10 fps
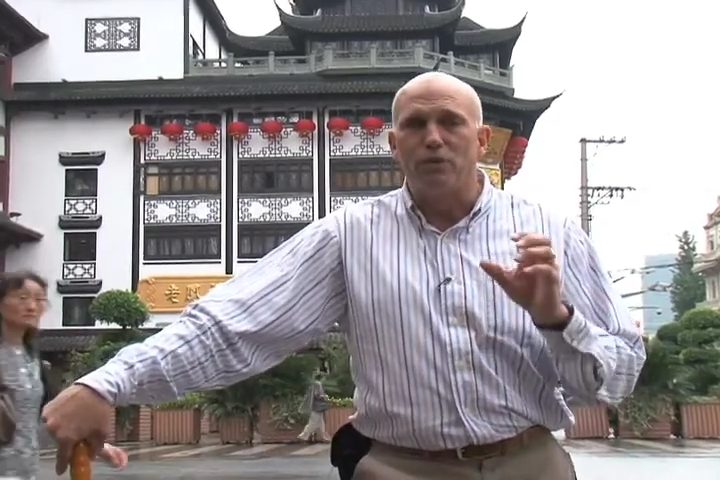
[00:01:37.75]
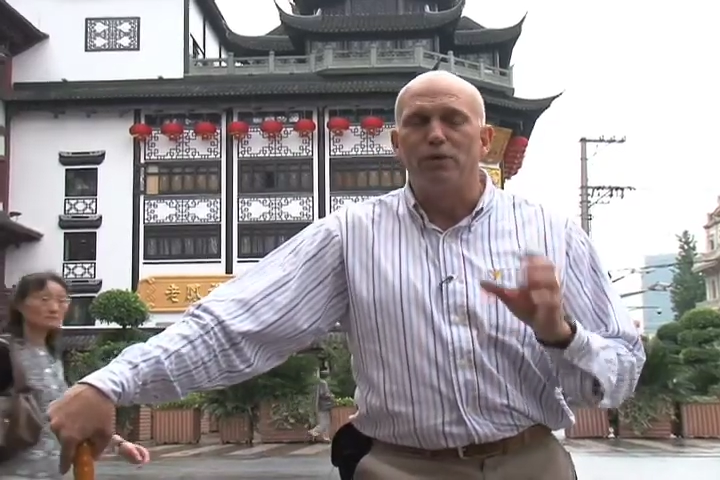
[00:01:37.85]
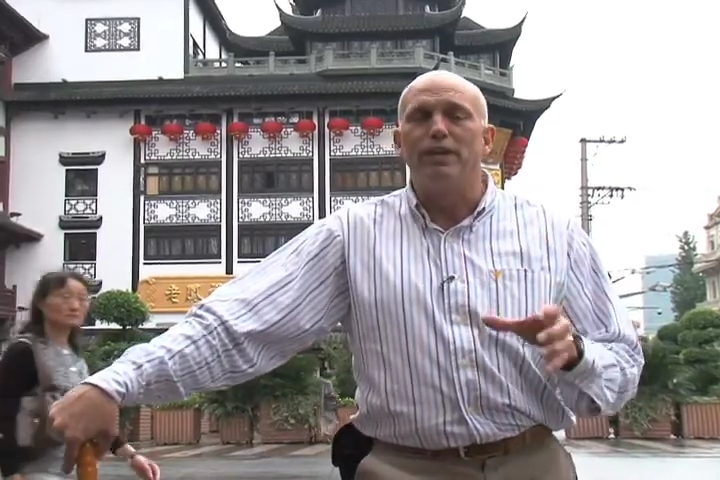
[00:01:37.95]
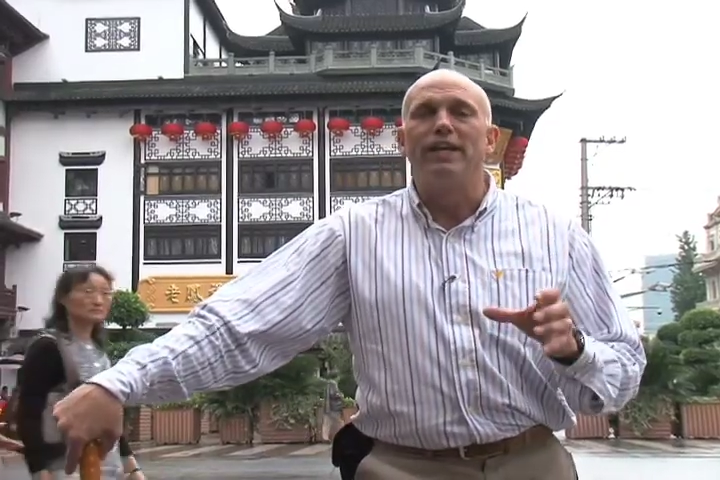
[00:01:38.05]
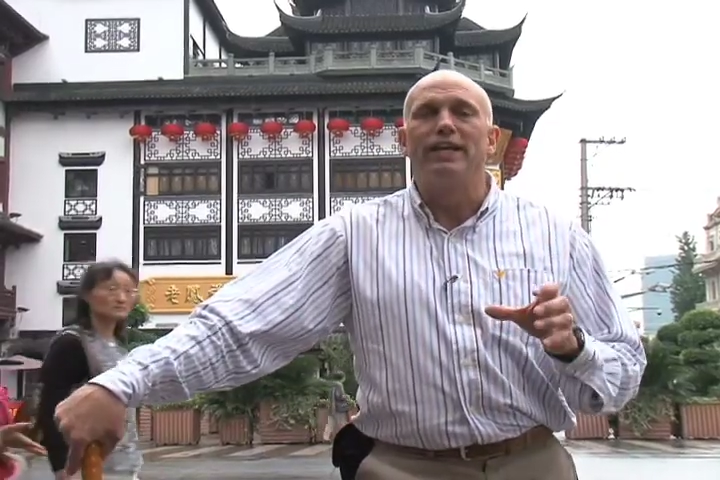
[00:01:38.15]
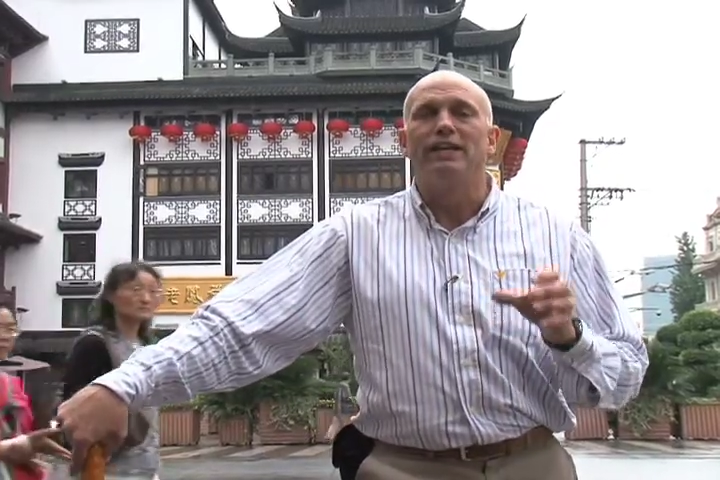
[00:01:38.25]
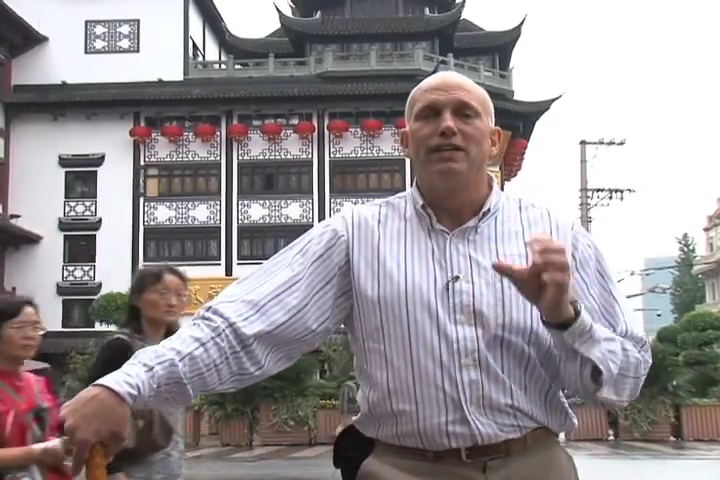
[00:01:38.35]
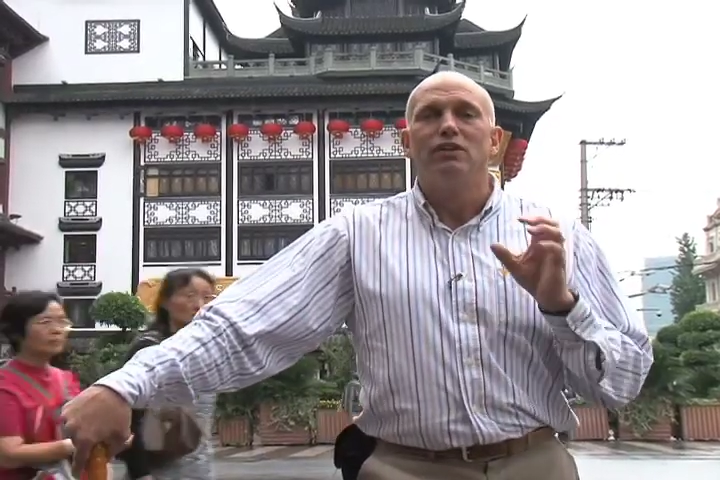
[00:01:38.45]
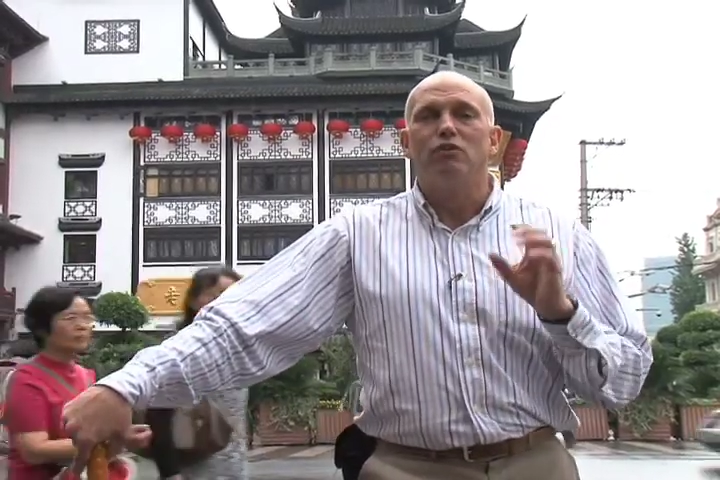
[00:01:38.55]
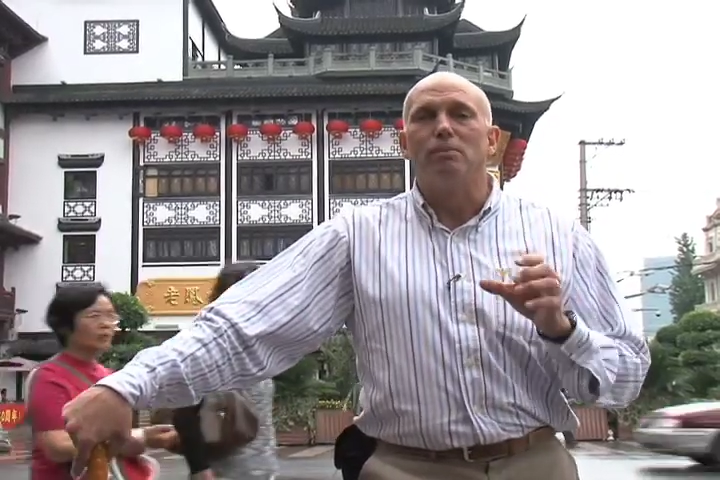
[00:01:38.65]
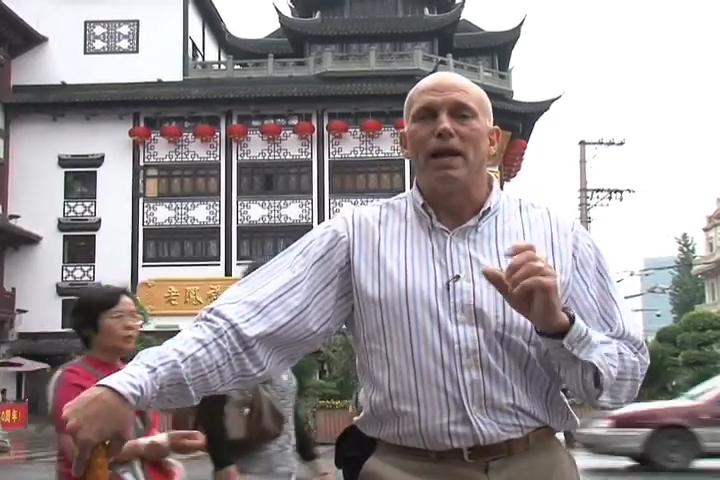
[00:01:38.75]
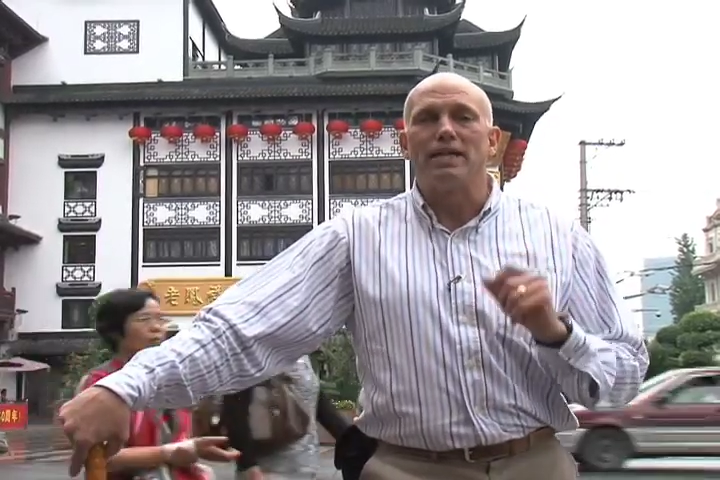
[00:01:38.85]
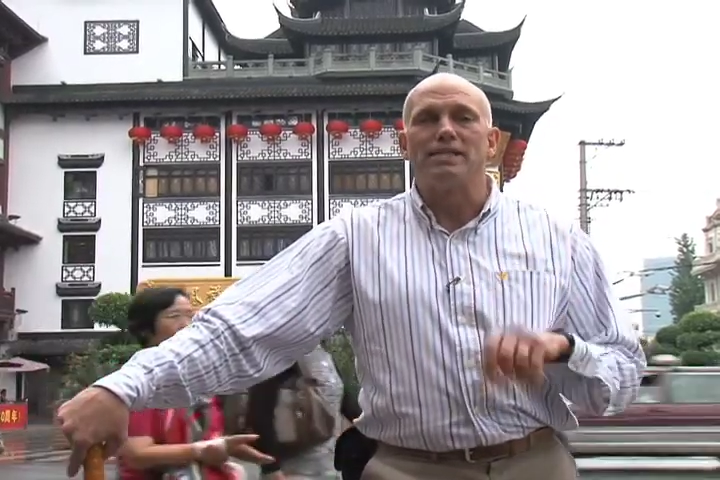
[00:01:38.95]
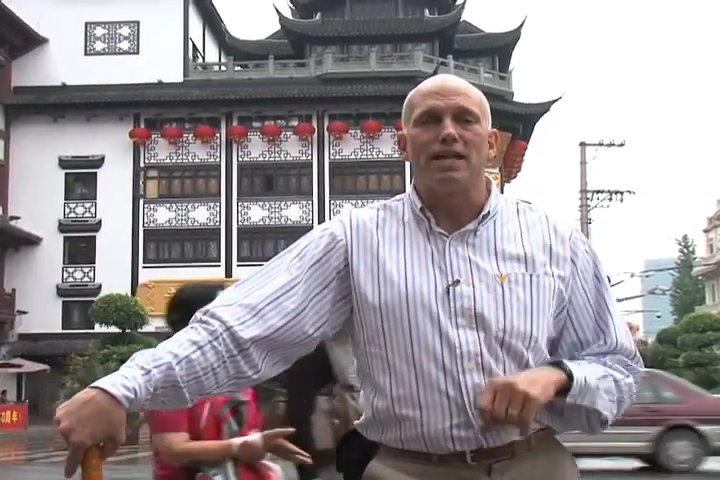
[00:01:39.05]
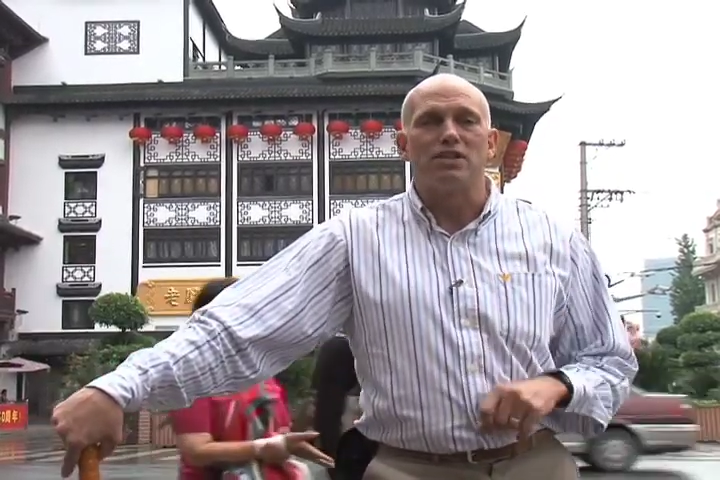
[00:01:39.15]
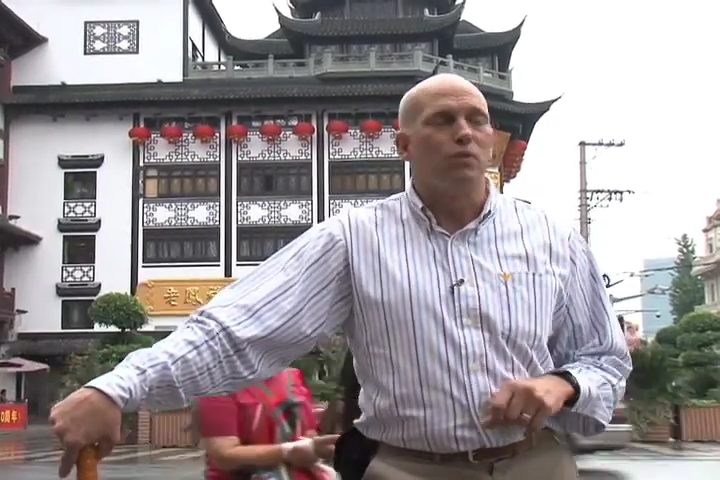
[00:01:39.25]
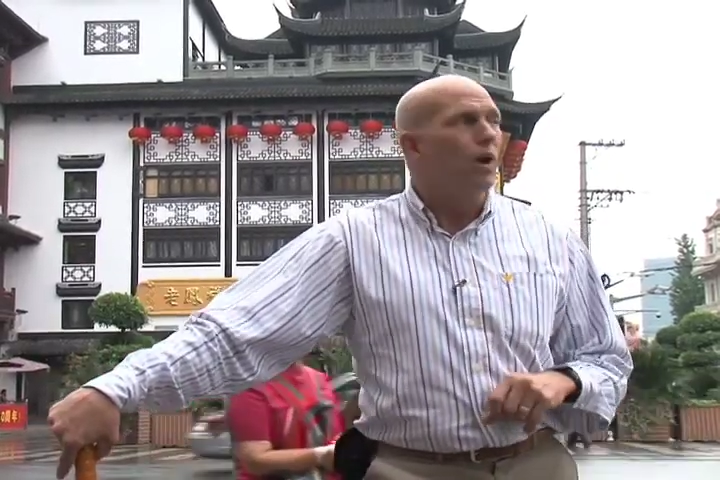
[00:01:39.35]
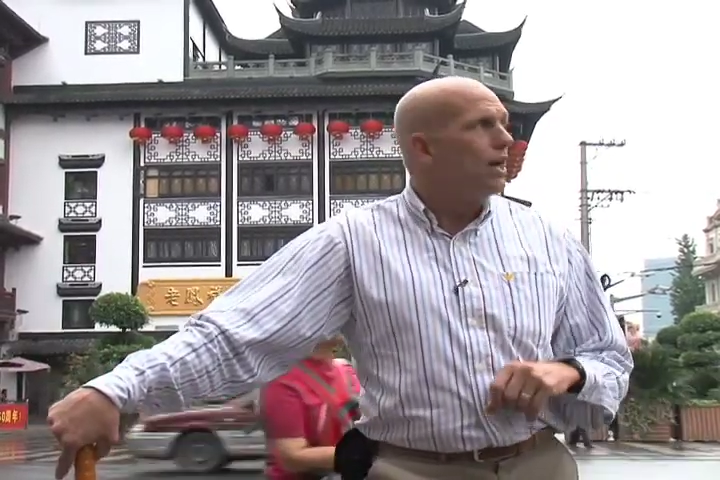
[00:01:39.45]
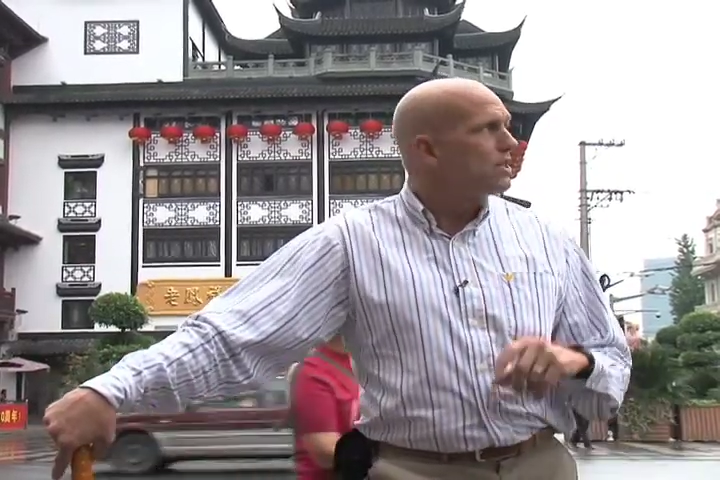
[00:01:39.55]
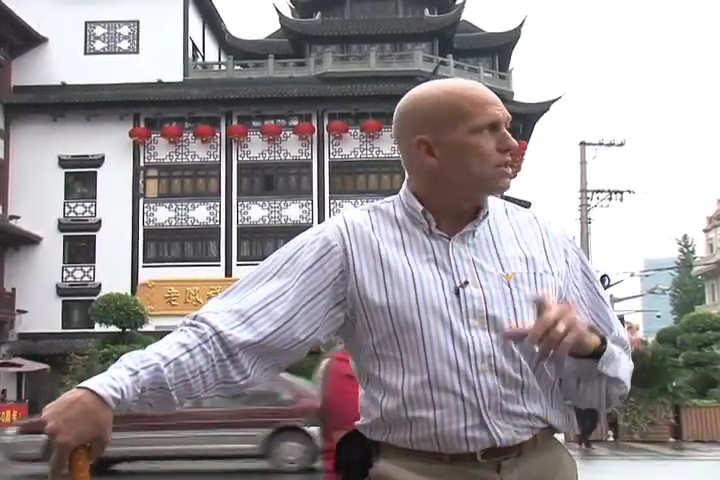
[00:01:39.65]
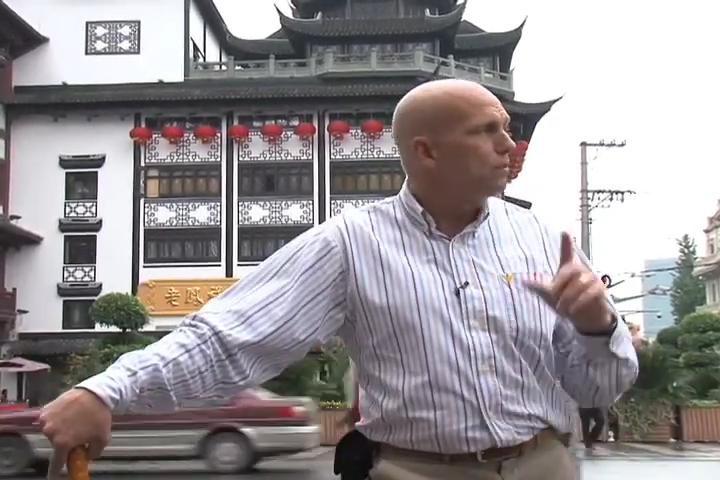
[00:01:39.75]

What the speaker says: really remains as it was.